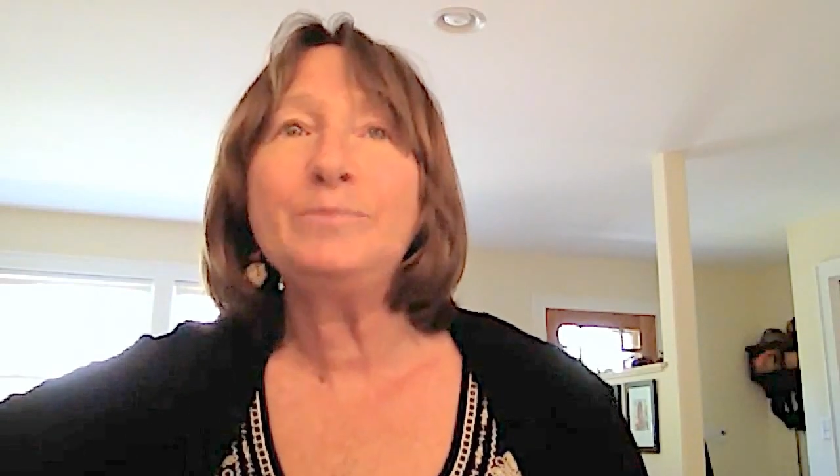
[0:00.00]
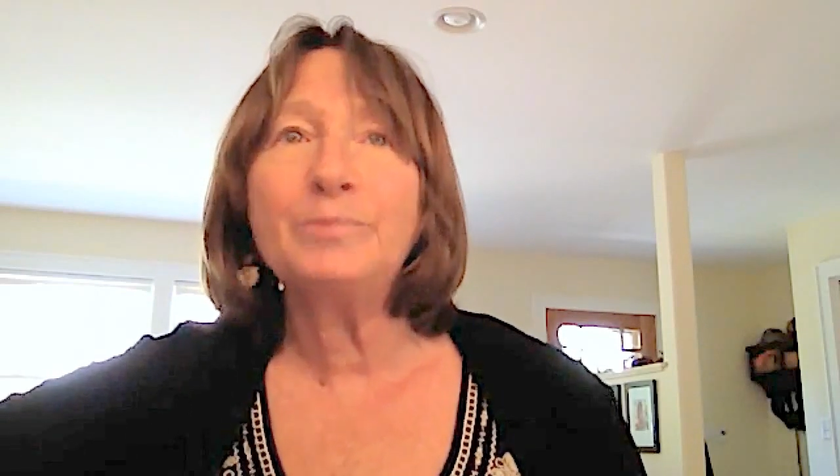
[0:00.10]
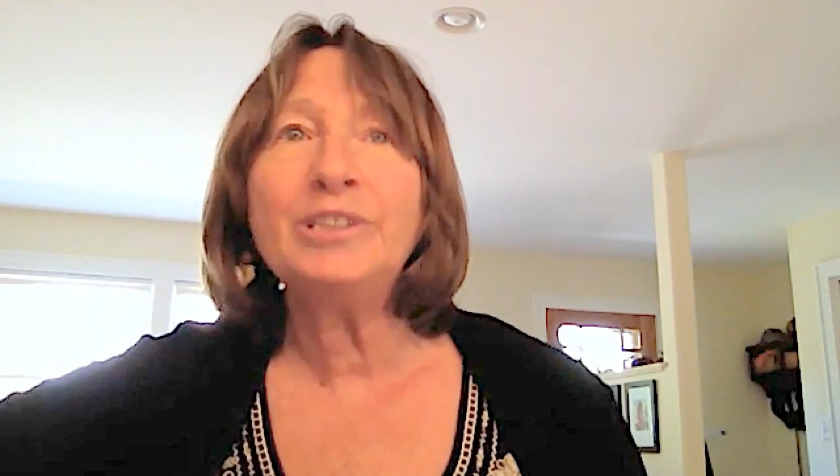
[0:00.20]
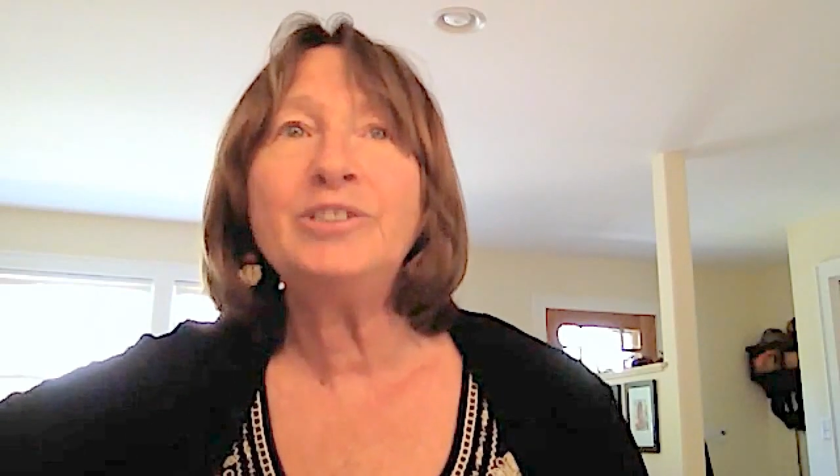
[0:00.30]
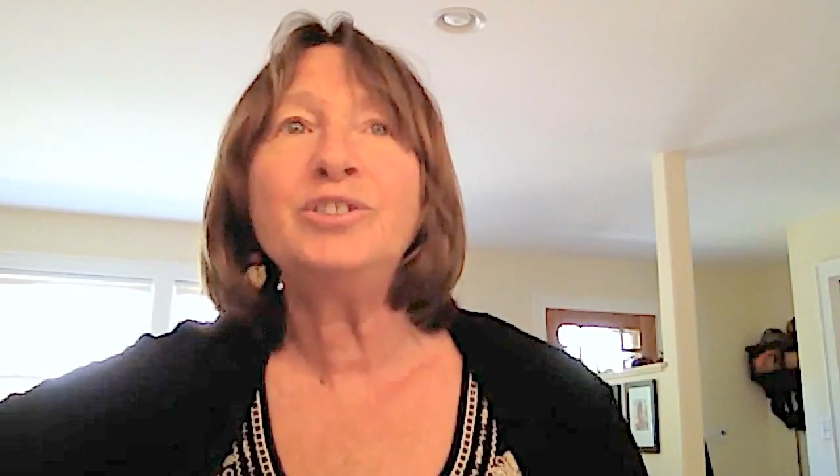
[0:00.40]

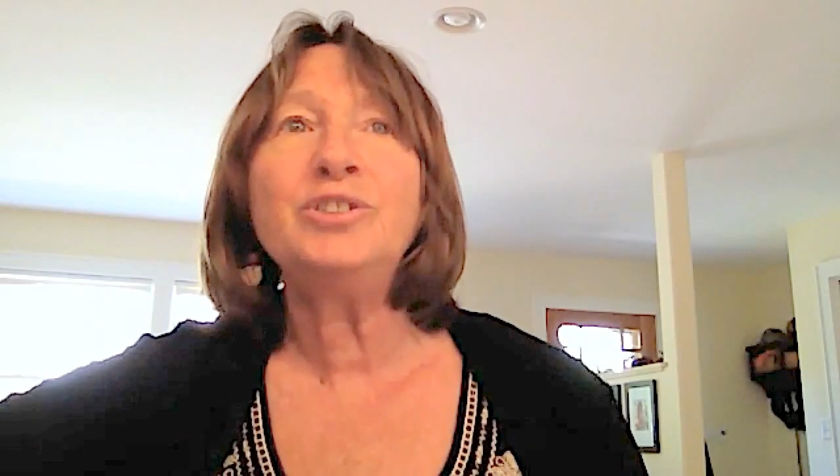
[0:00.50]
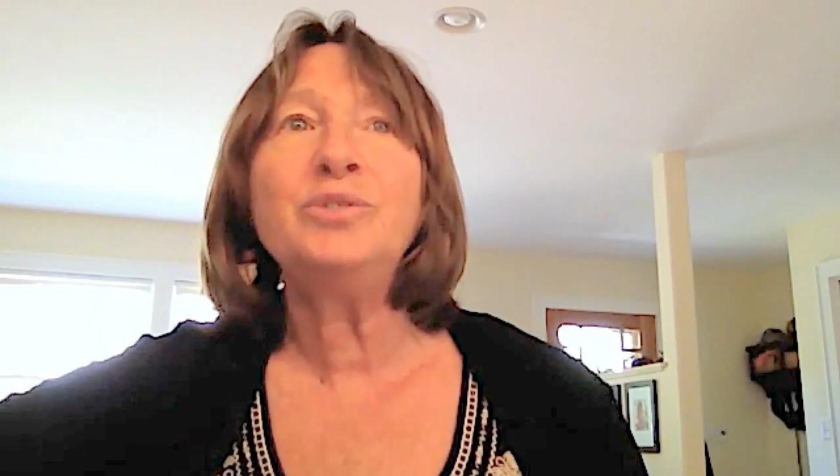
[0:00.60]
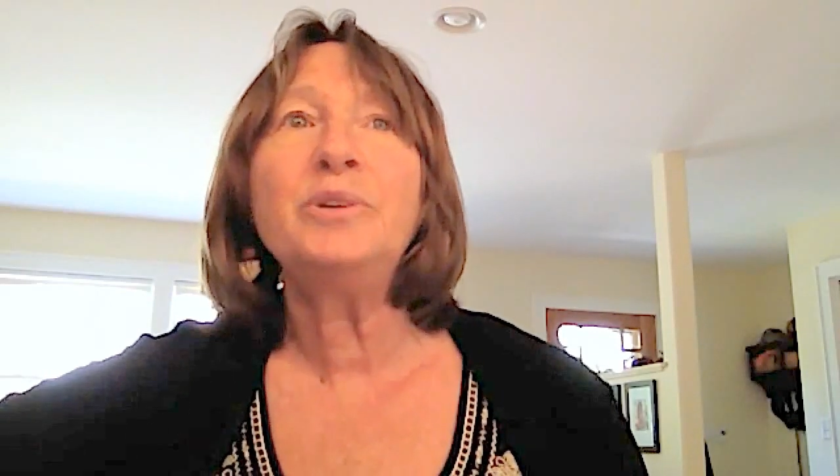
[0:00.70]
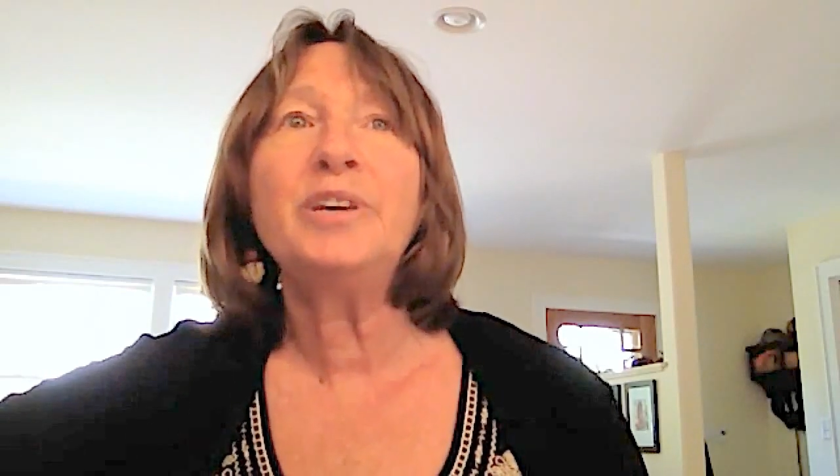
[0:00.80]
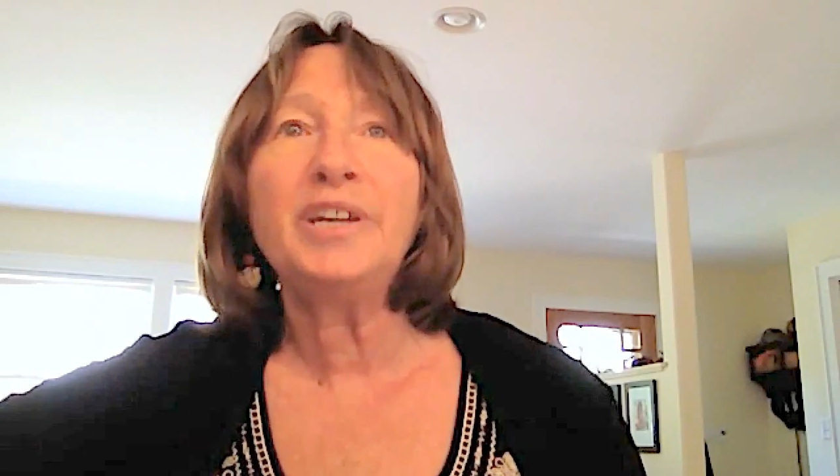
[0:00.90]
it when
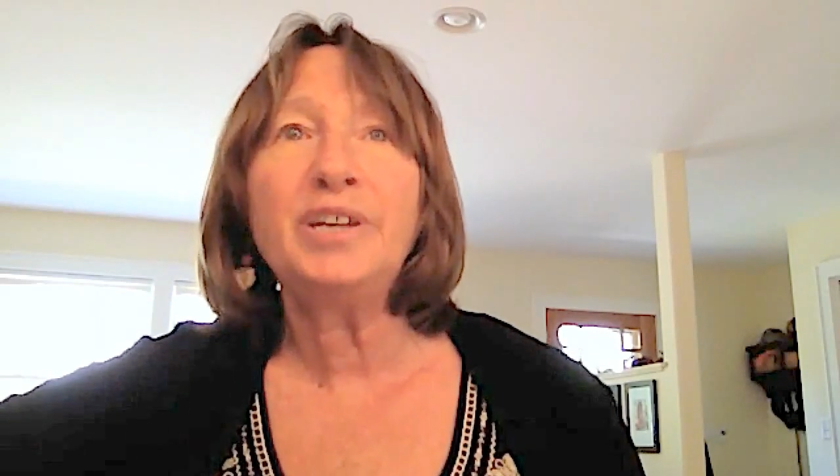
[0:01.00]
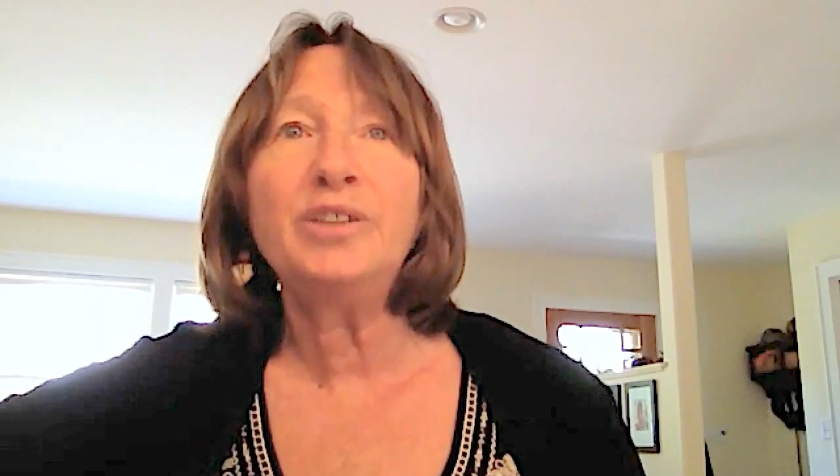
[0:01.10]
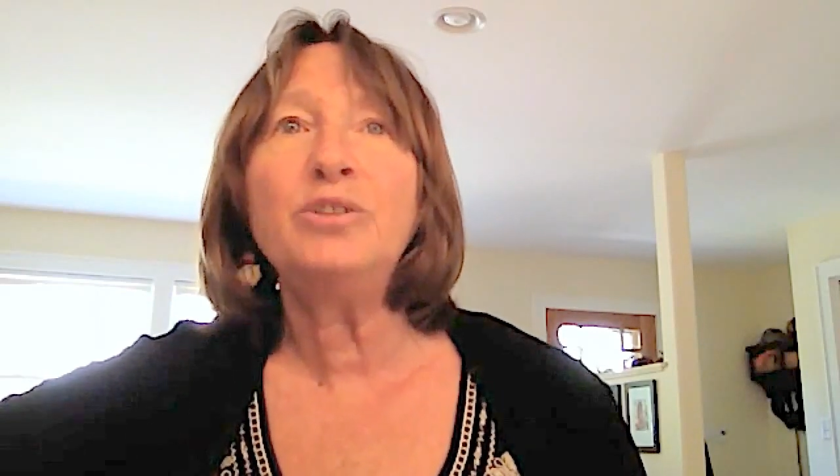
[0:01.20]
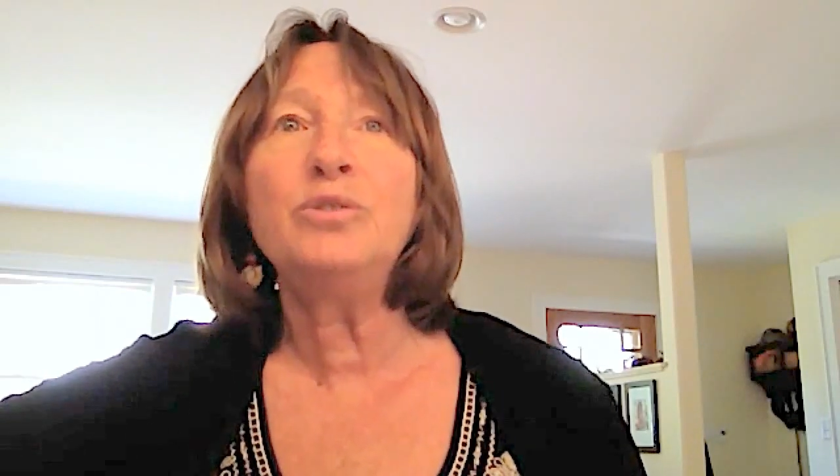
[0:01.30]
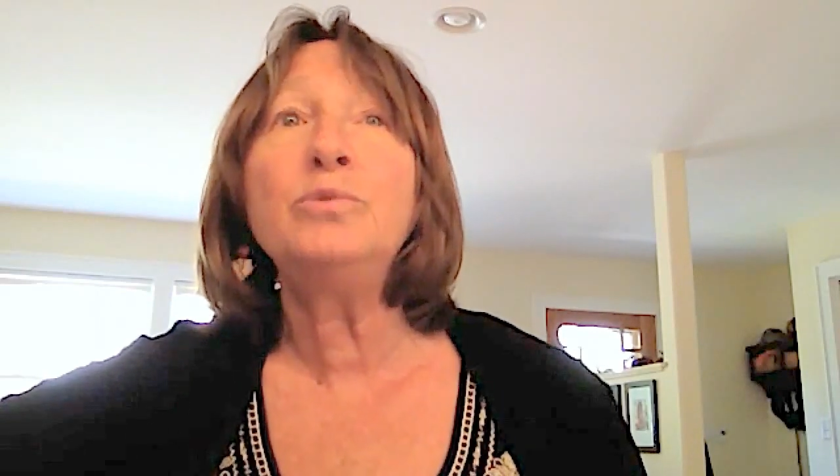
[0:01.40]
you
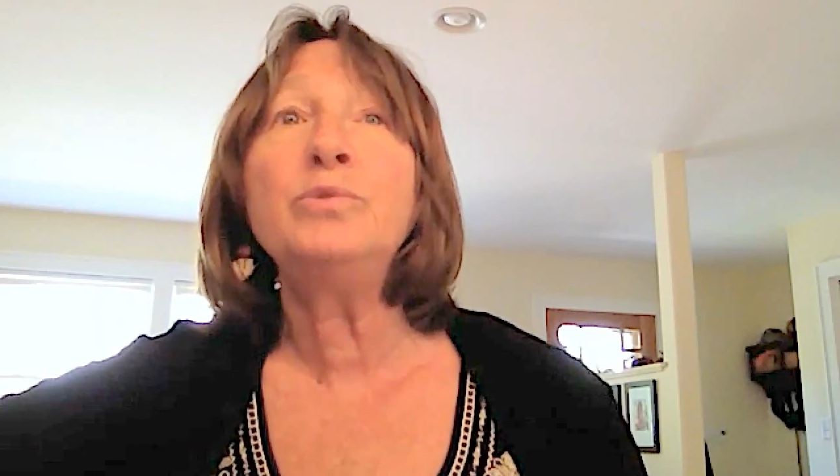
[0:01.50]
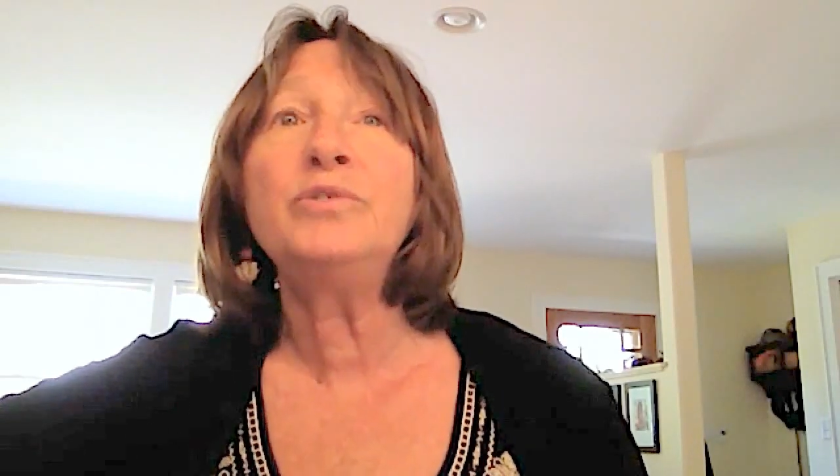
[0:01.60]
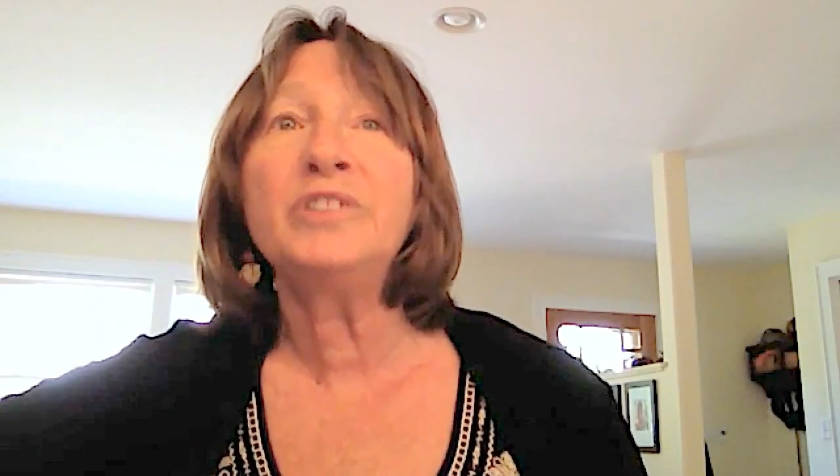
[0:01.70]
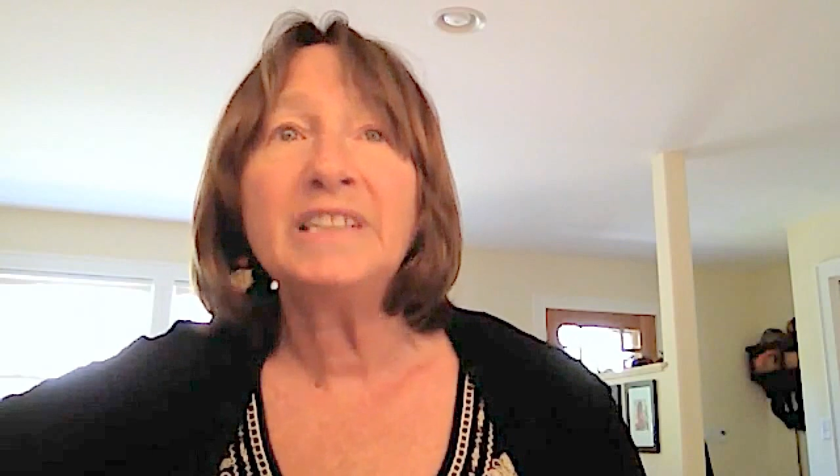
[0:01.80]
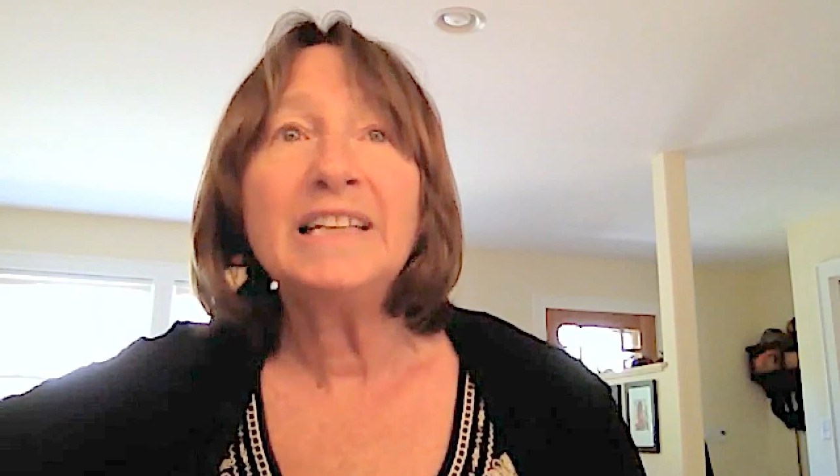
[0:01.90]
can
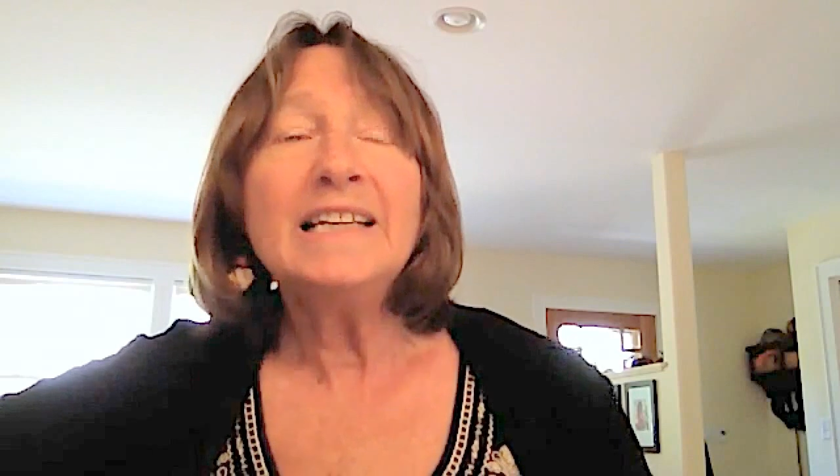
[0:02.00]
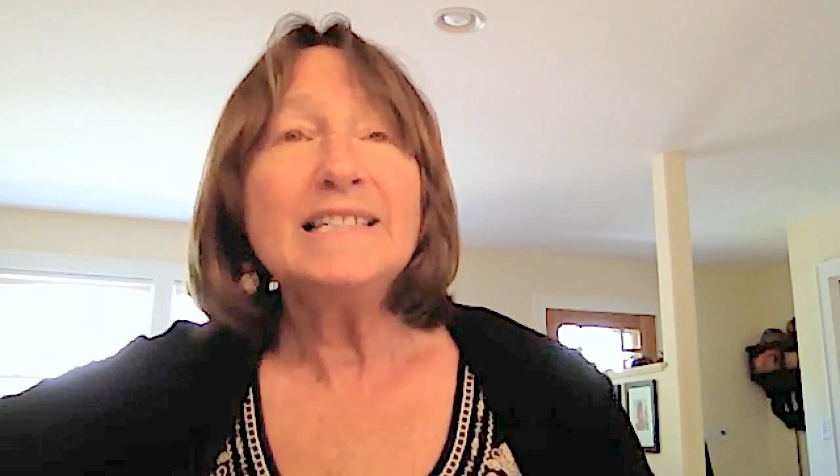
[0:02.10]
lose it?